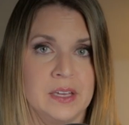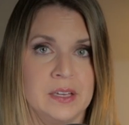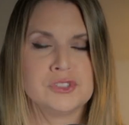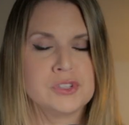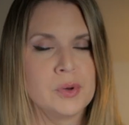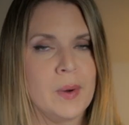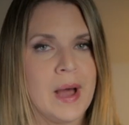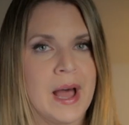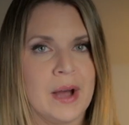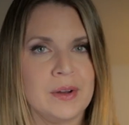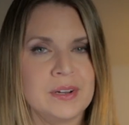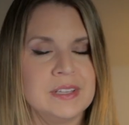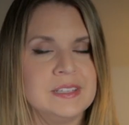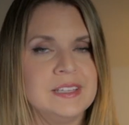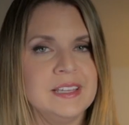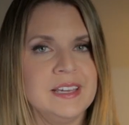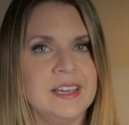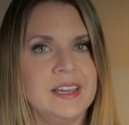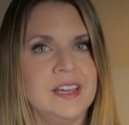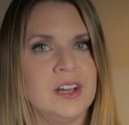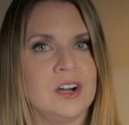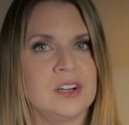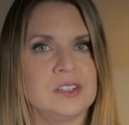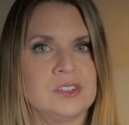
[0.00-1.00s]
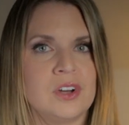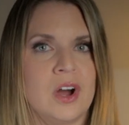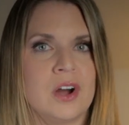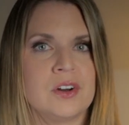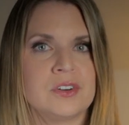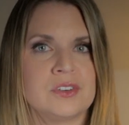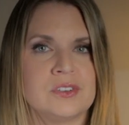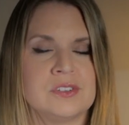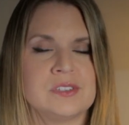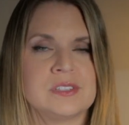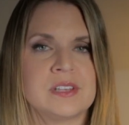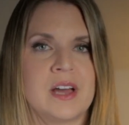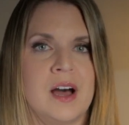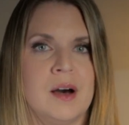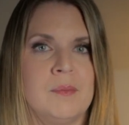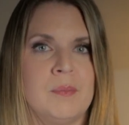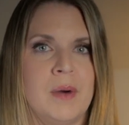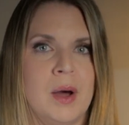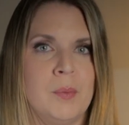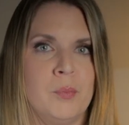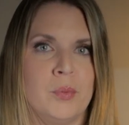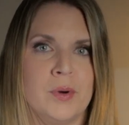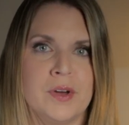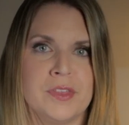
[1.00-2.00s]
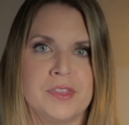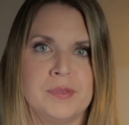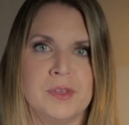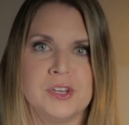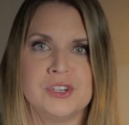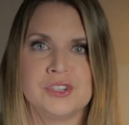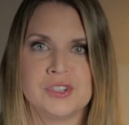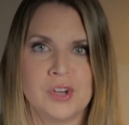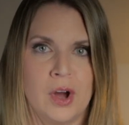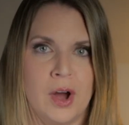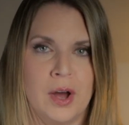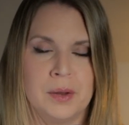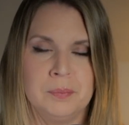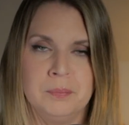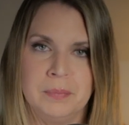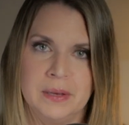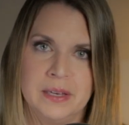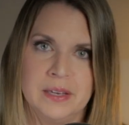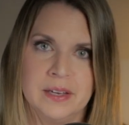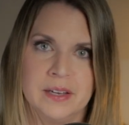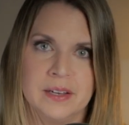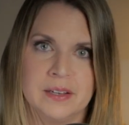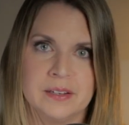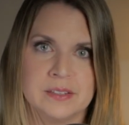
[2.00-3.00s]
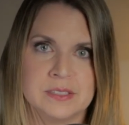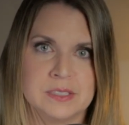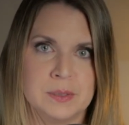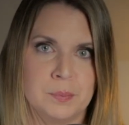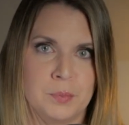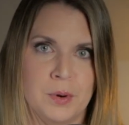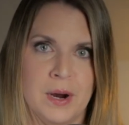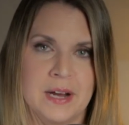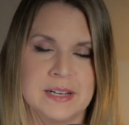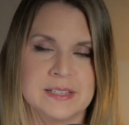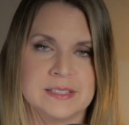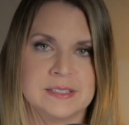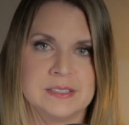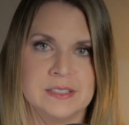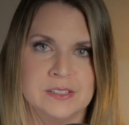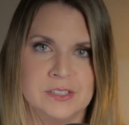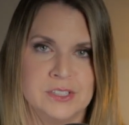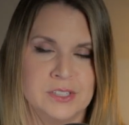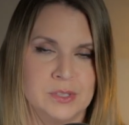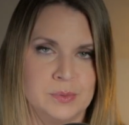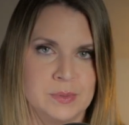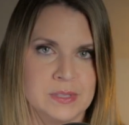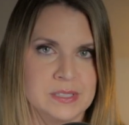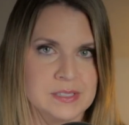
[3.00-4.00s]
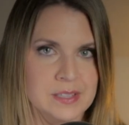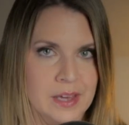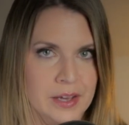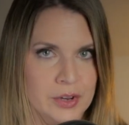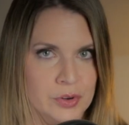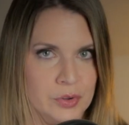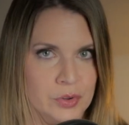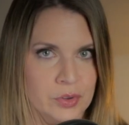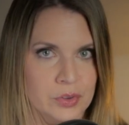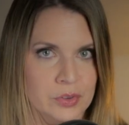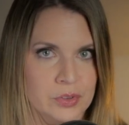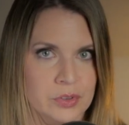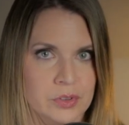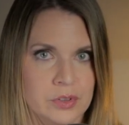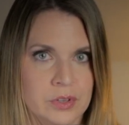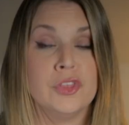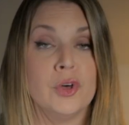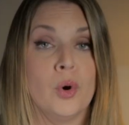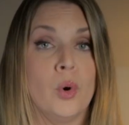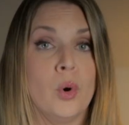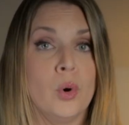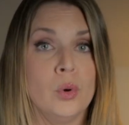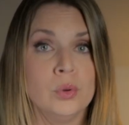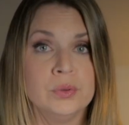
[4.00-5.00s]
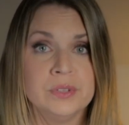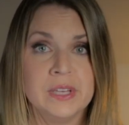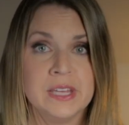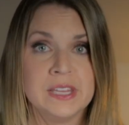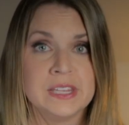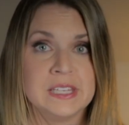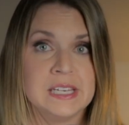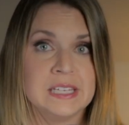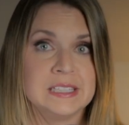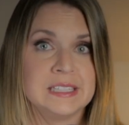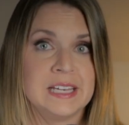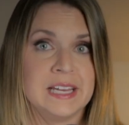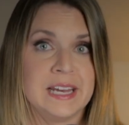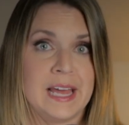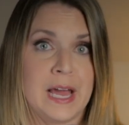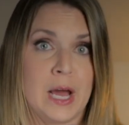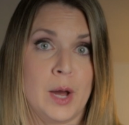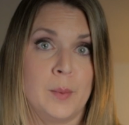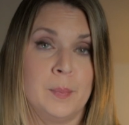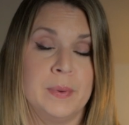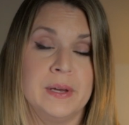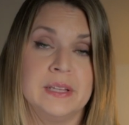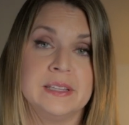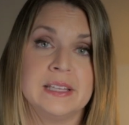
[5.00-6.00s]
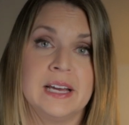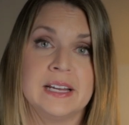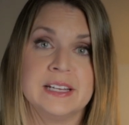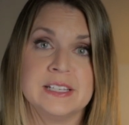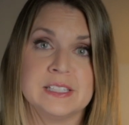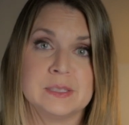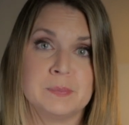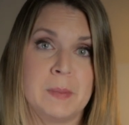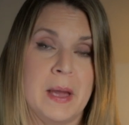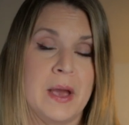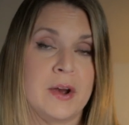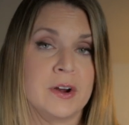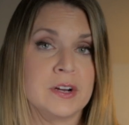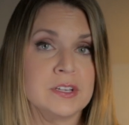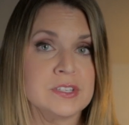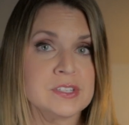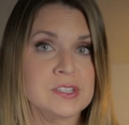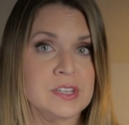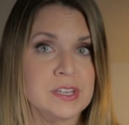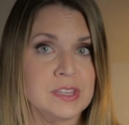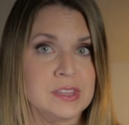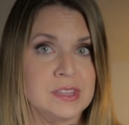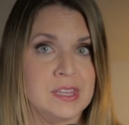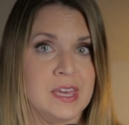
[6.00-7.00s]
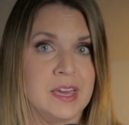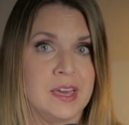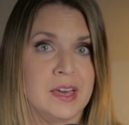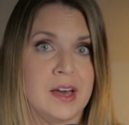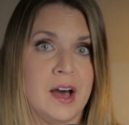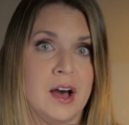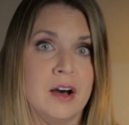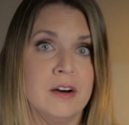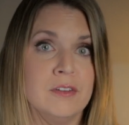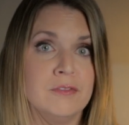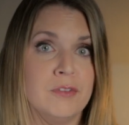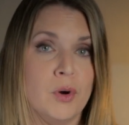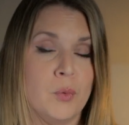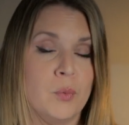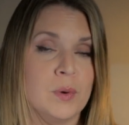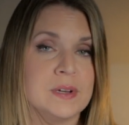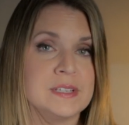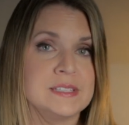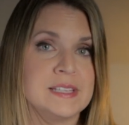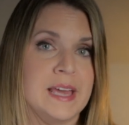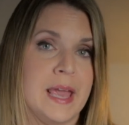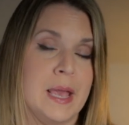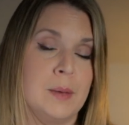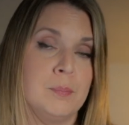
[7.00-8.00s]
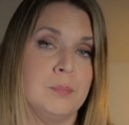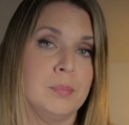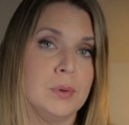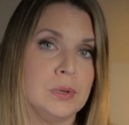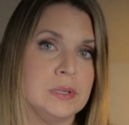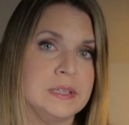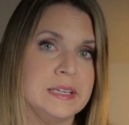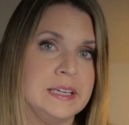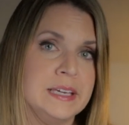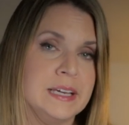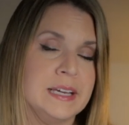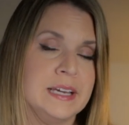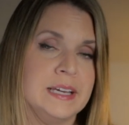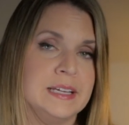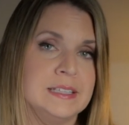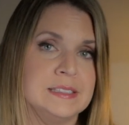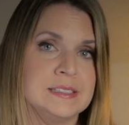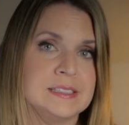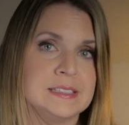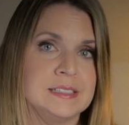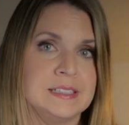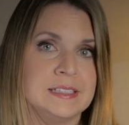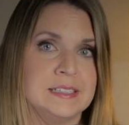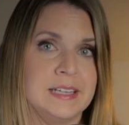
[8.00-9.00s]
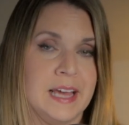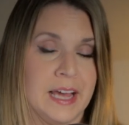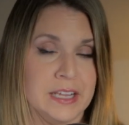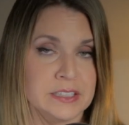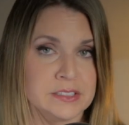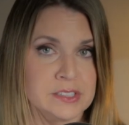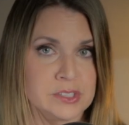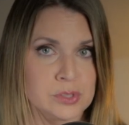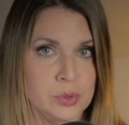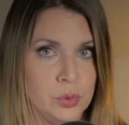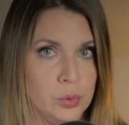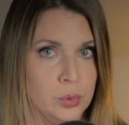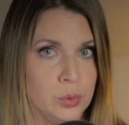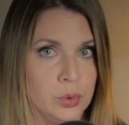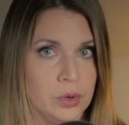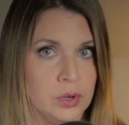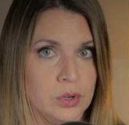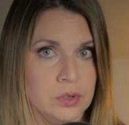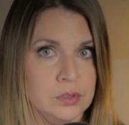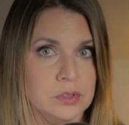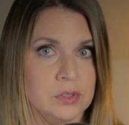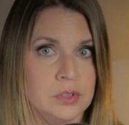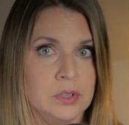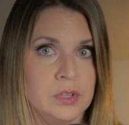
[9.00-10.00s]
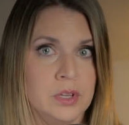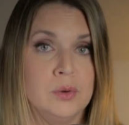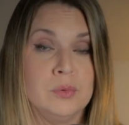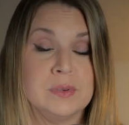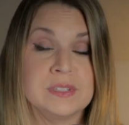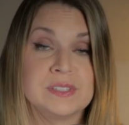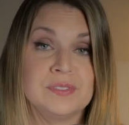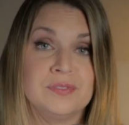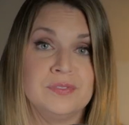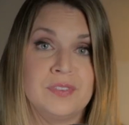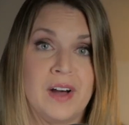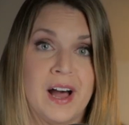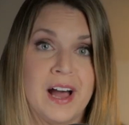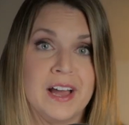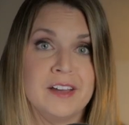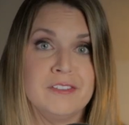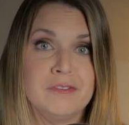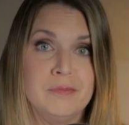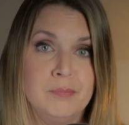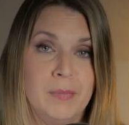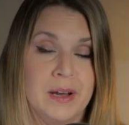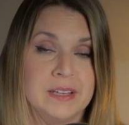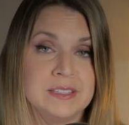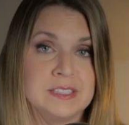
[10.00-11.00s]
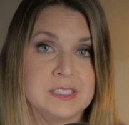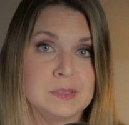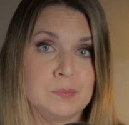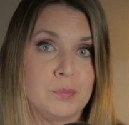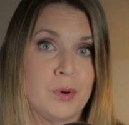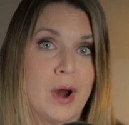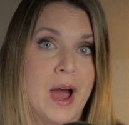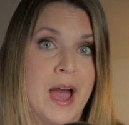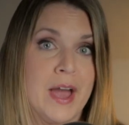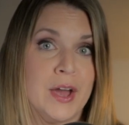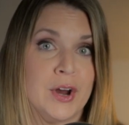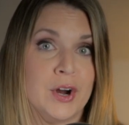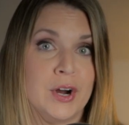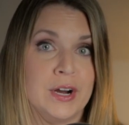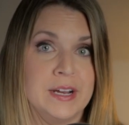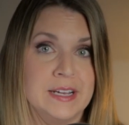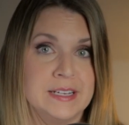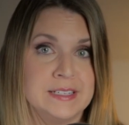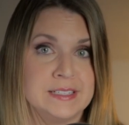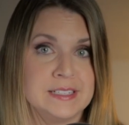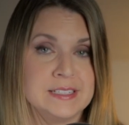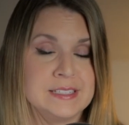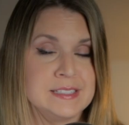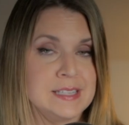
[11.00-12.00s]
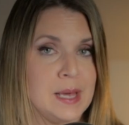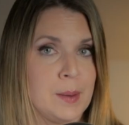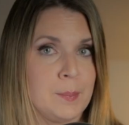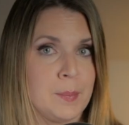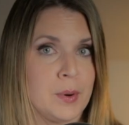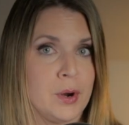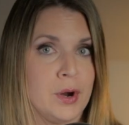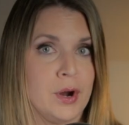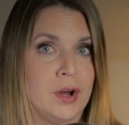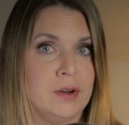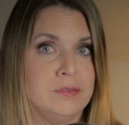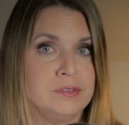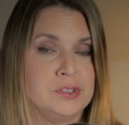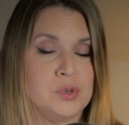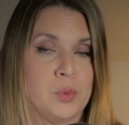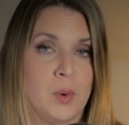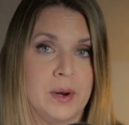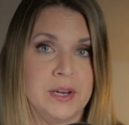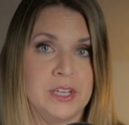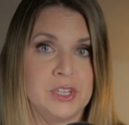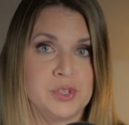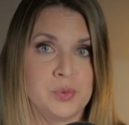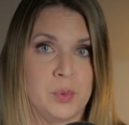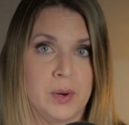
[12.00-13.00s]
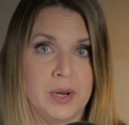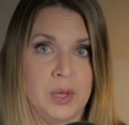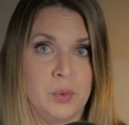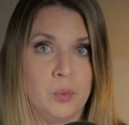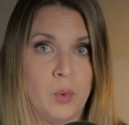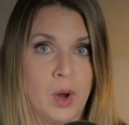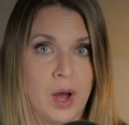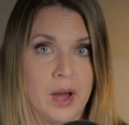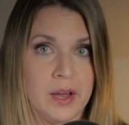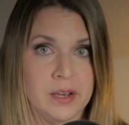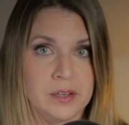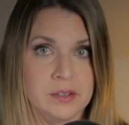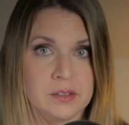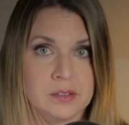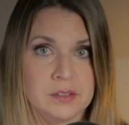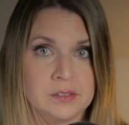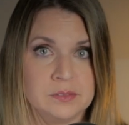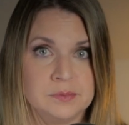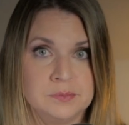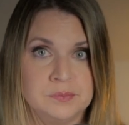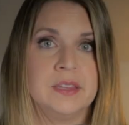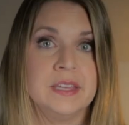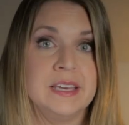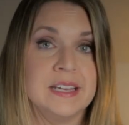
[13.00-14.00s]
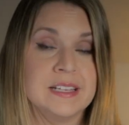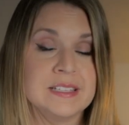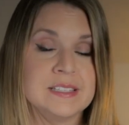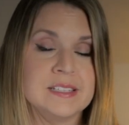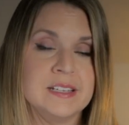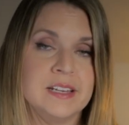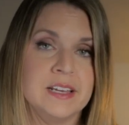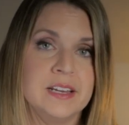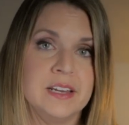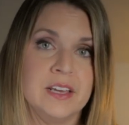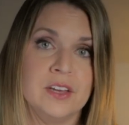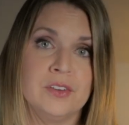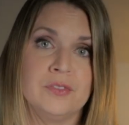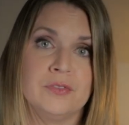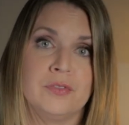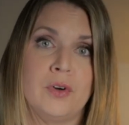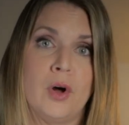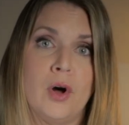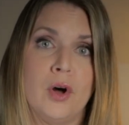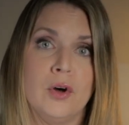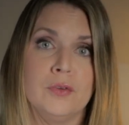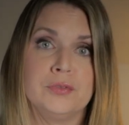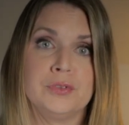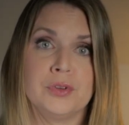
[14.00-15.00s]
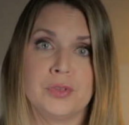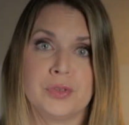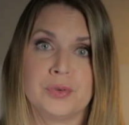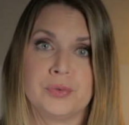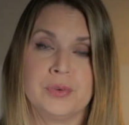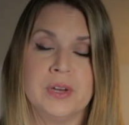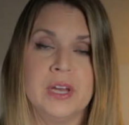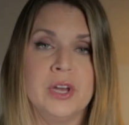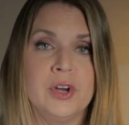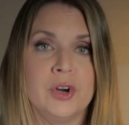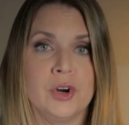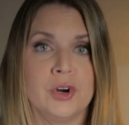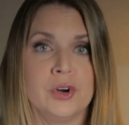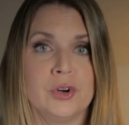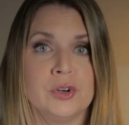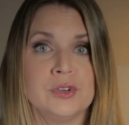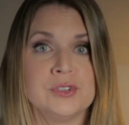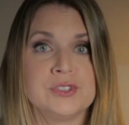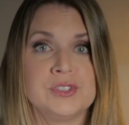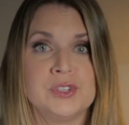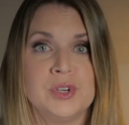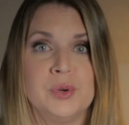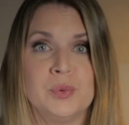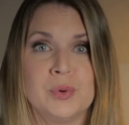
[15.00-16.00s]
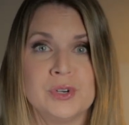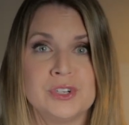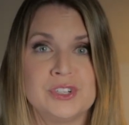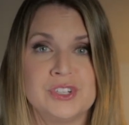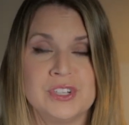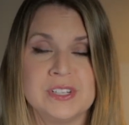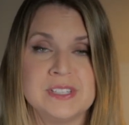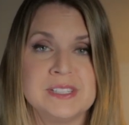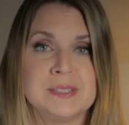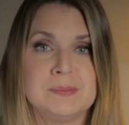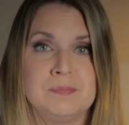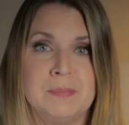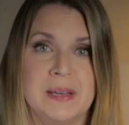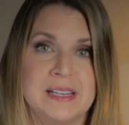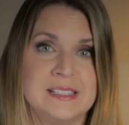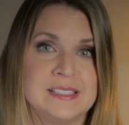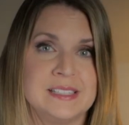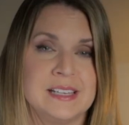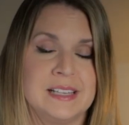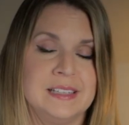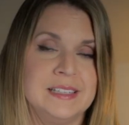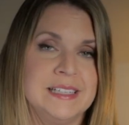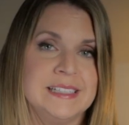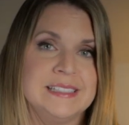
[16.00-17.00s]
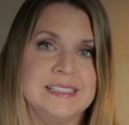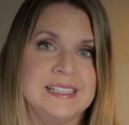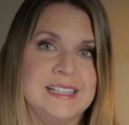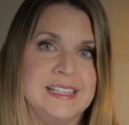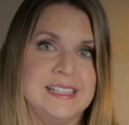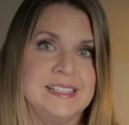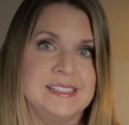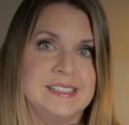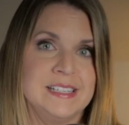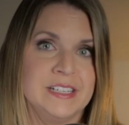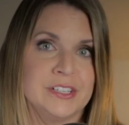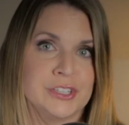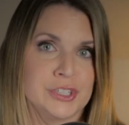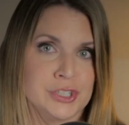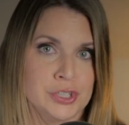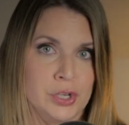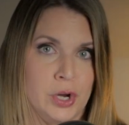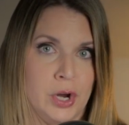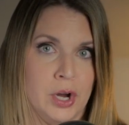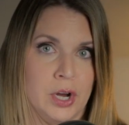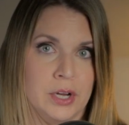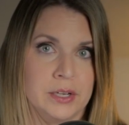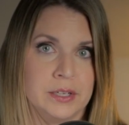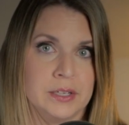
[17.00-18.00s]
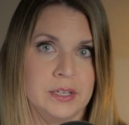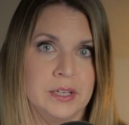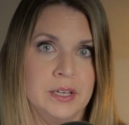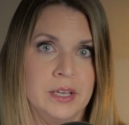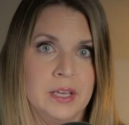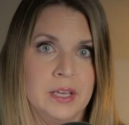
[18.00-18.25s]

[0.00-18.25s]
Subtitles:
So how did the ER doctors come up with Sean being depressed and suicidal? The only thing that happened that his parents could think of was a bullying incident at school. It was 5 months prior in December of 2021. The incident involved 3 girls who were just basically teasing Sean.